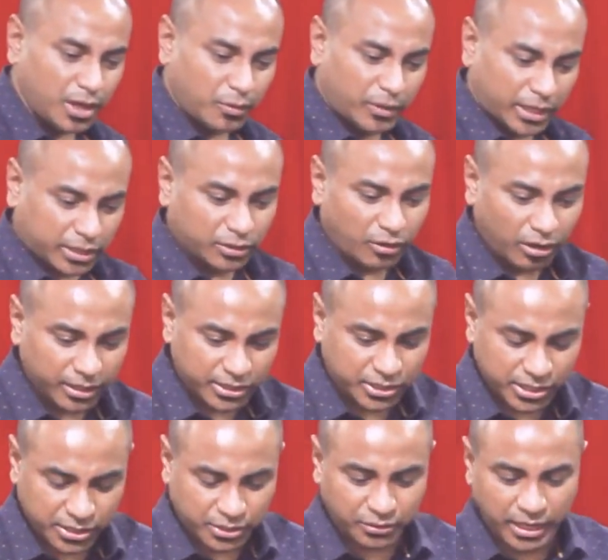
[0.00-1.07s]
we acknowledge
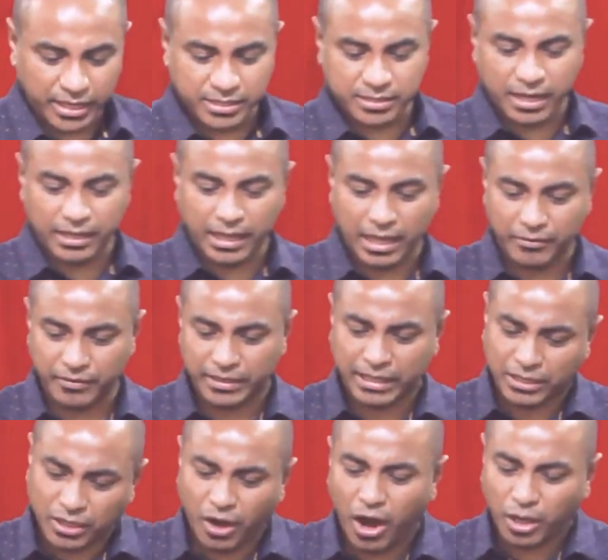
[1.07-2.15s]
His grace in our life, and
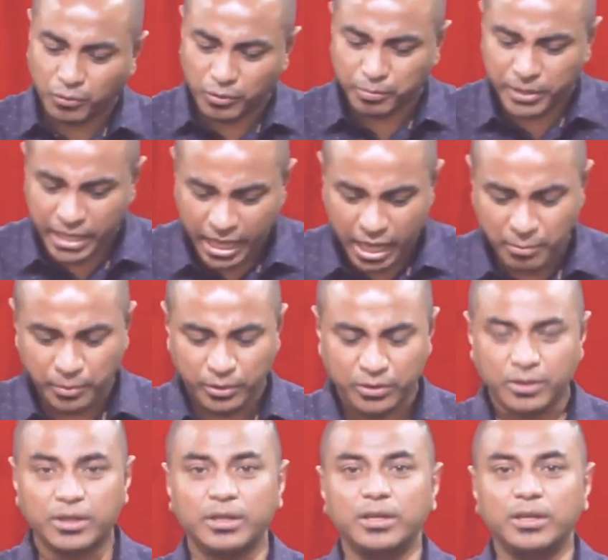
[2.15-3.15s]
that God will be able